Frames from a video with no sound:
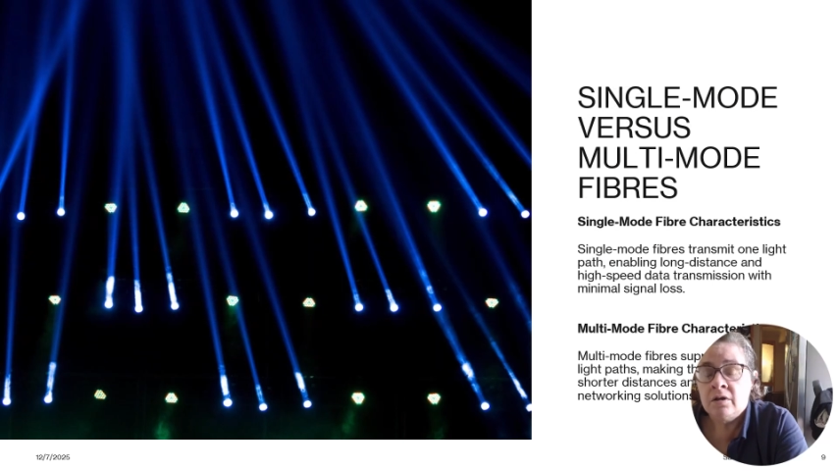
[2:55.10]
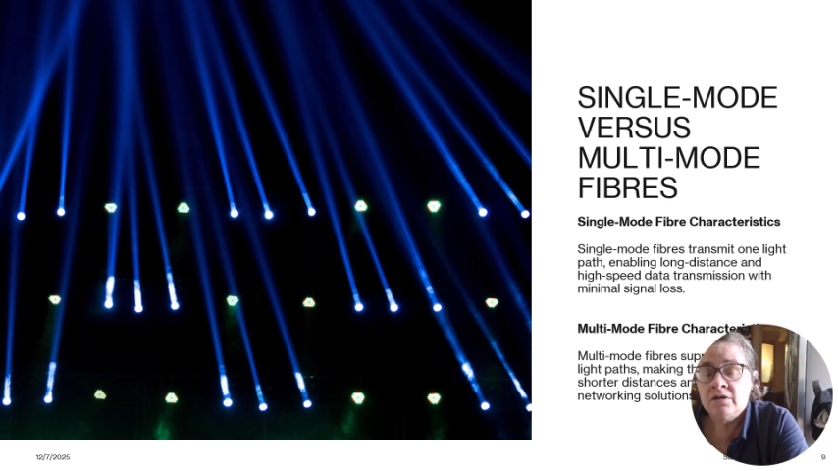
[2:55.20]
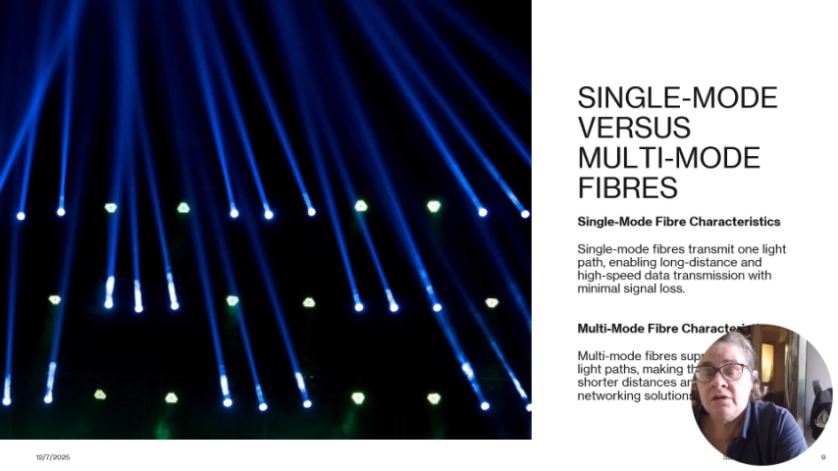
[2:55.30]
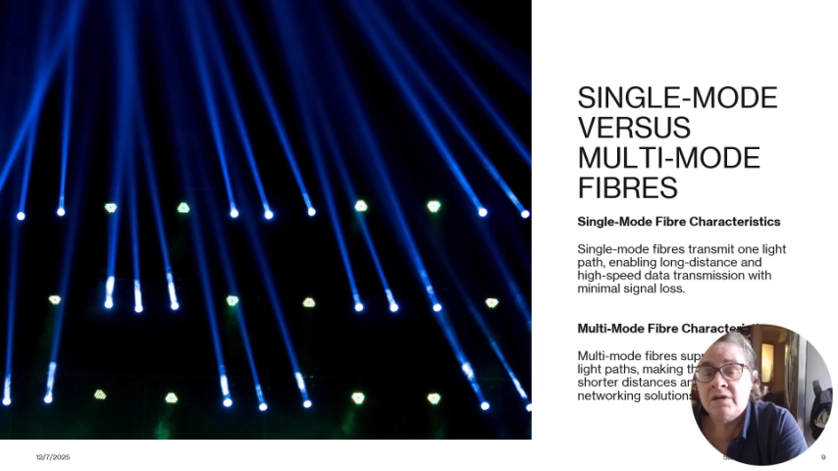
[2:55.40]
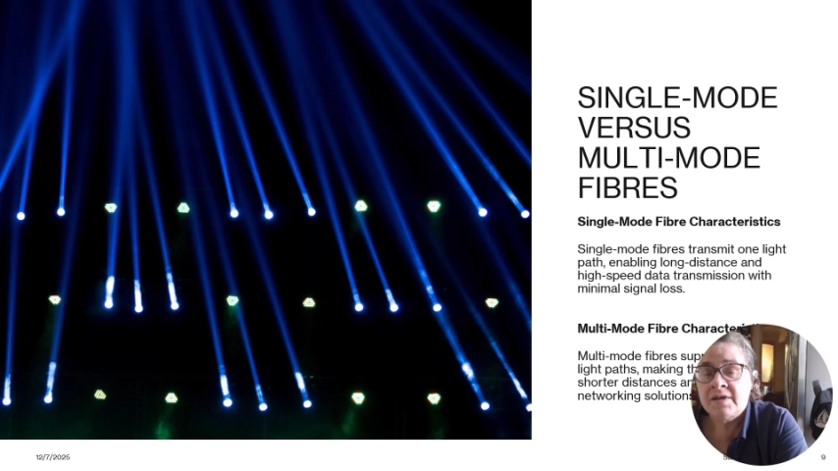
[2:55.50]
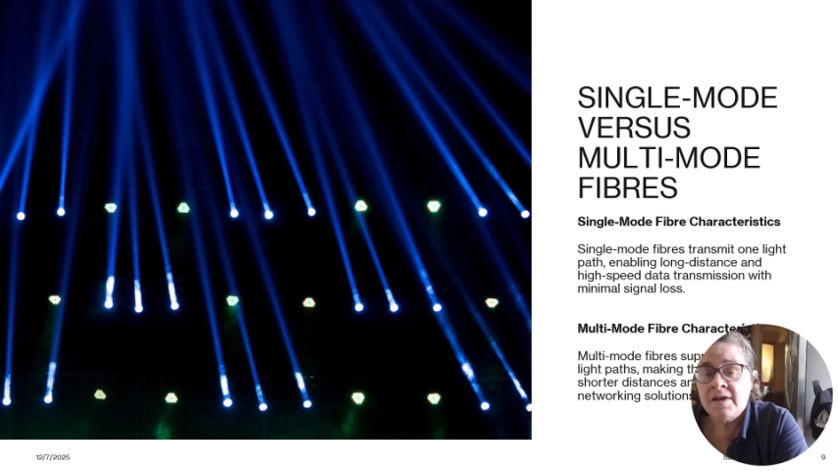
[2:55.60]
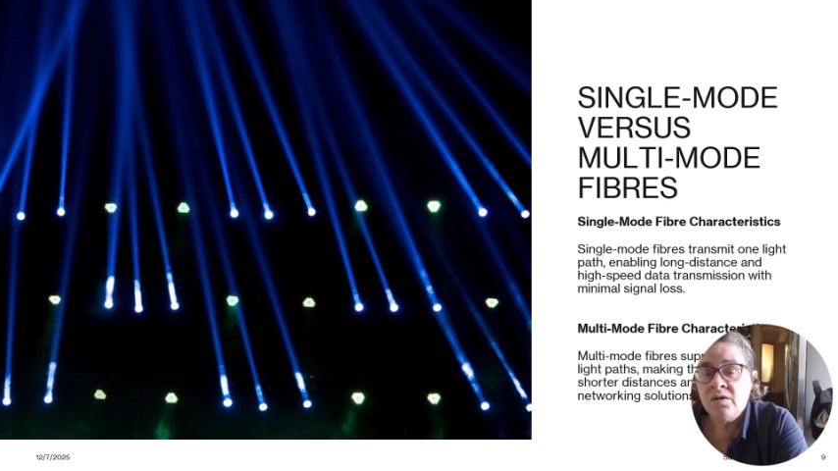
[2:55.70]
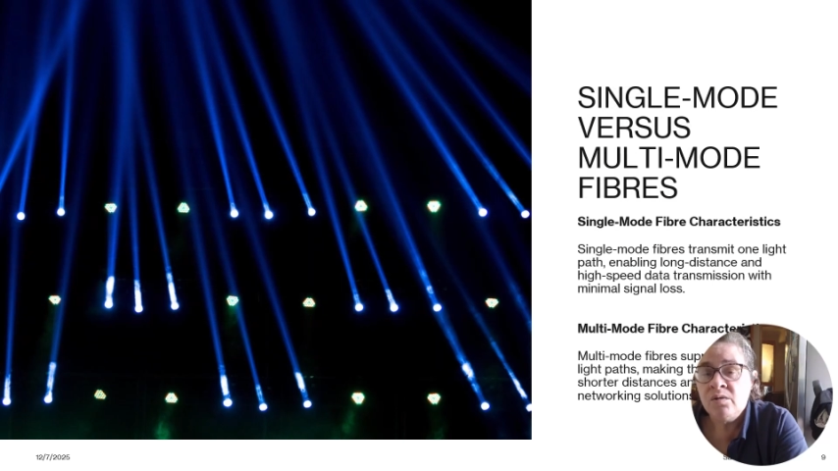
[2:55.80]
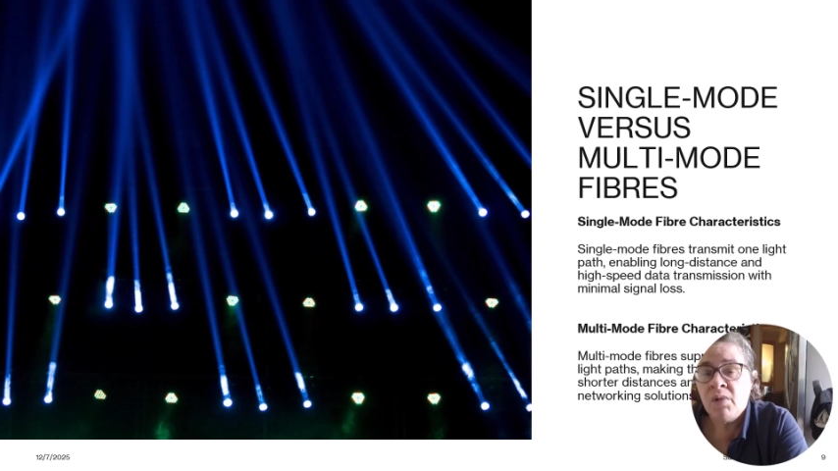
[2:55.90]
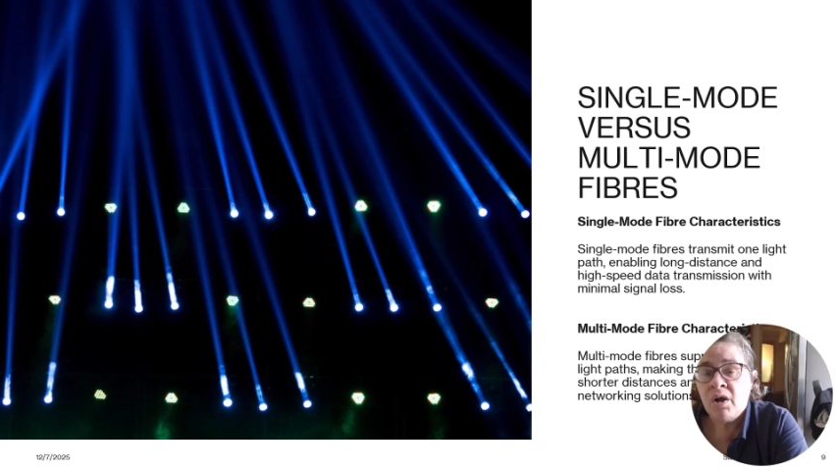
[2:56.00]

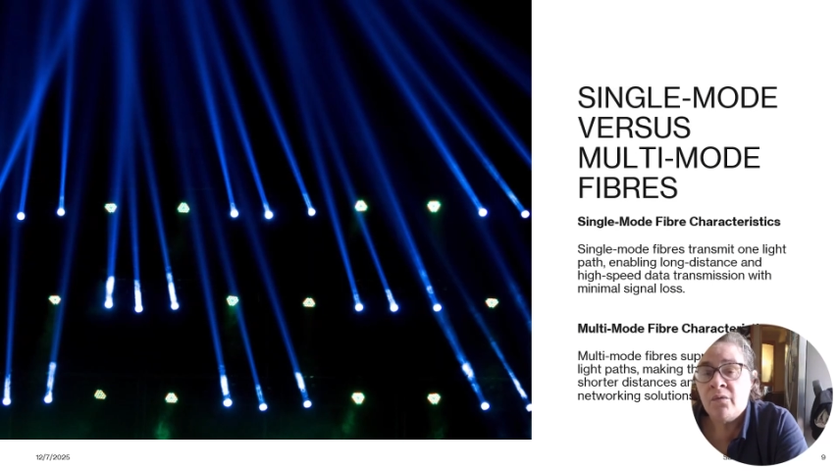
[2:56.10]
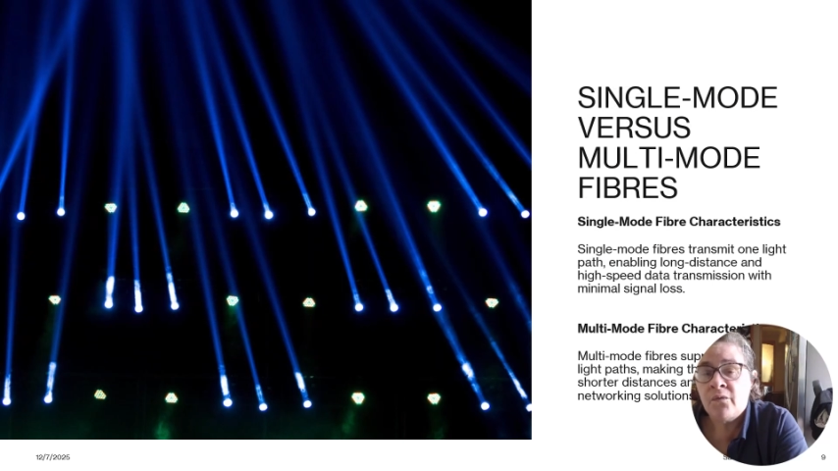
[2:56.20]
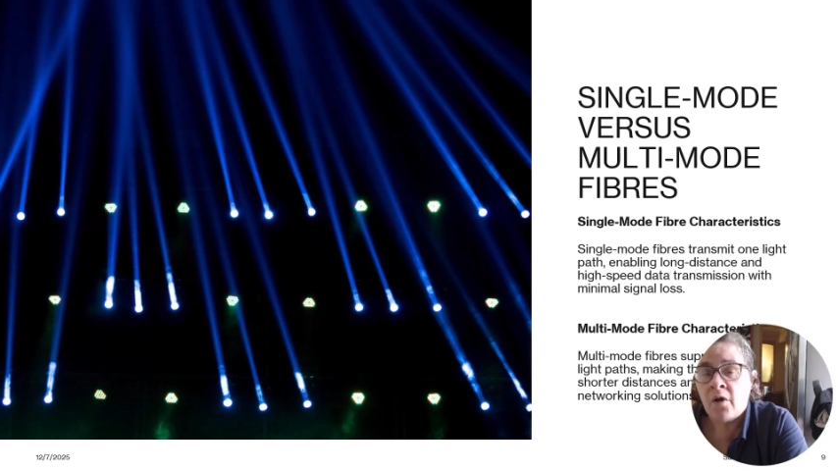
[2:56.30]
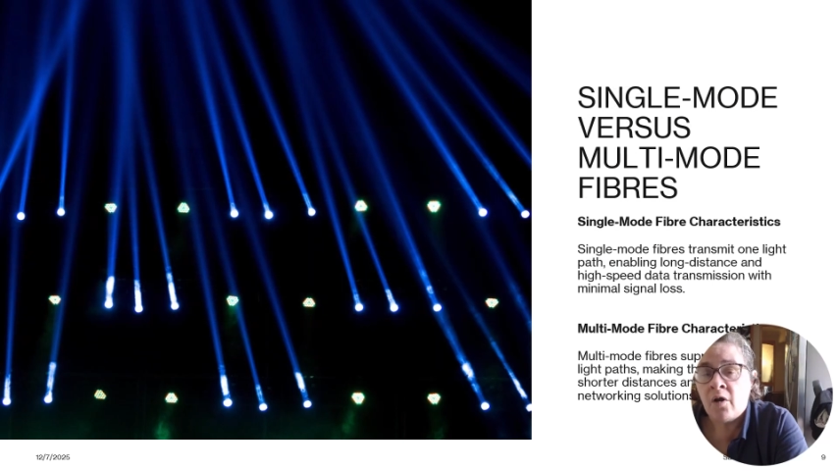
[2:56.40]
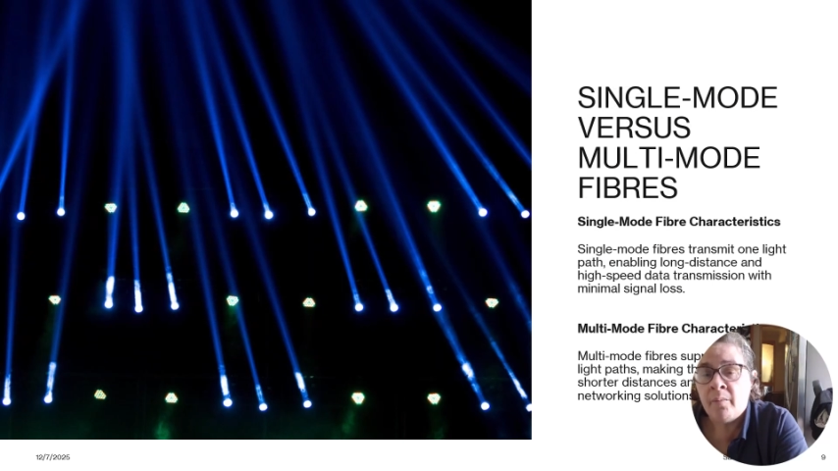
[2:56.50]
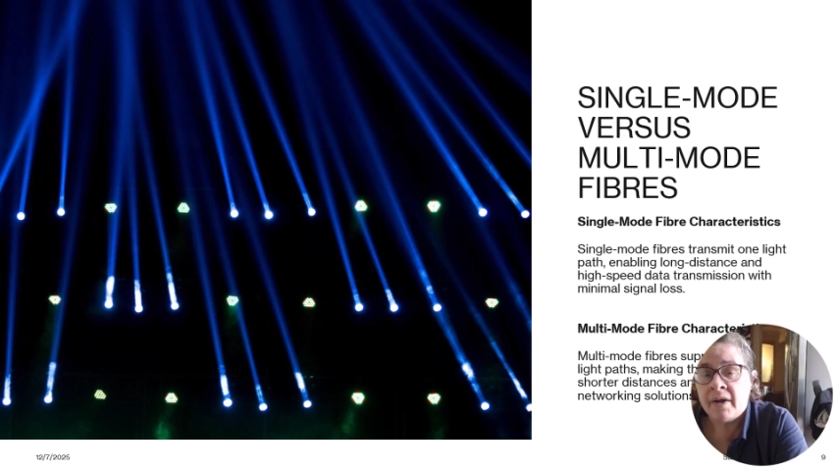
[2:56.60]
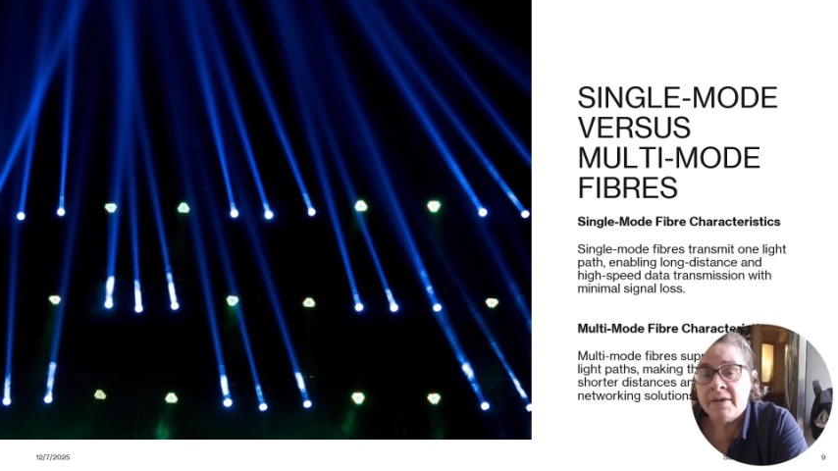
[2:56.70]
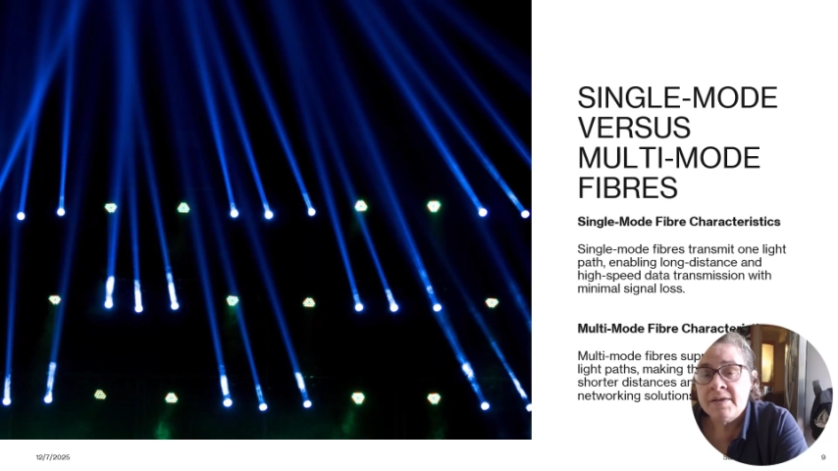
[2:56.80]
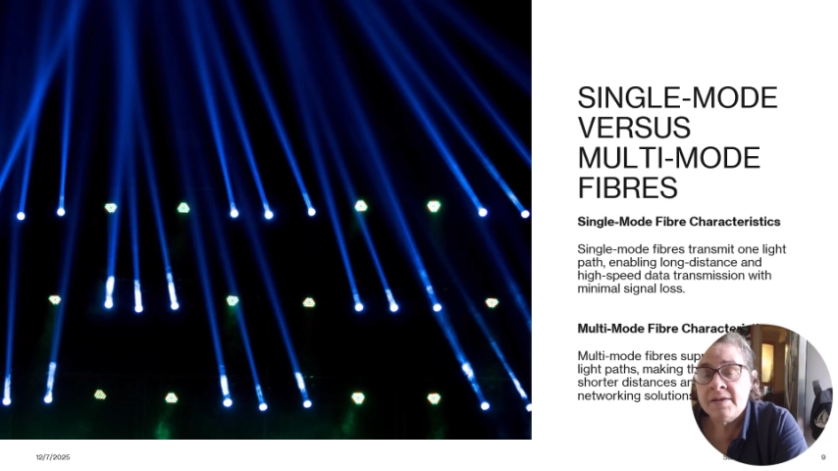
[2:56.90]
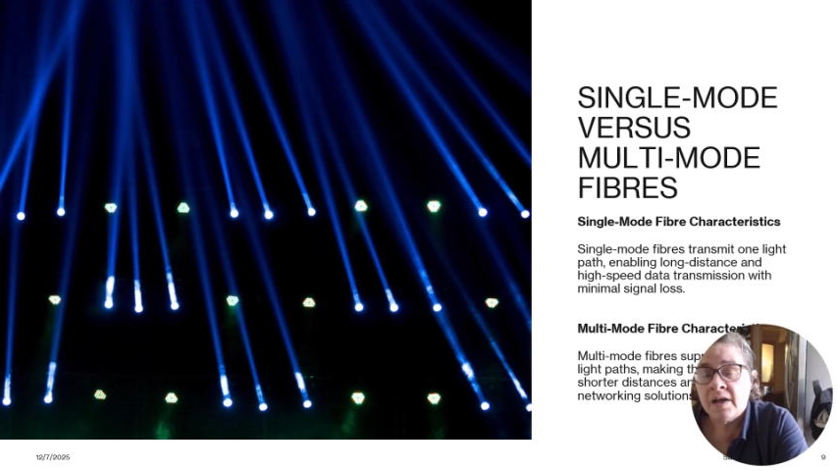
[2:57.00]
Single-mode fibres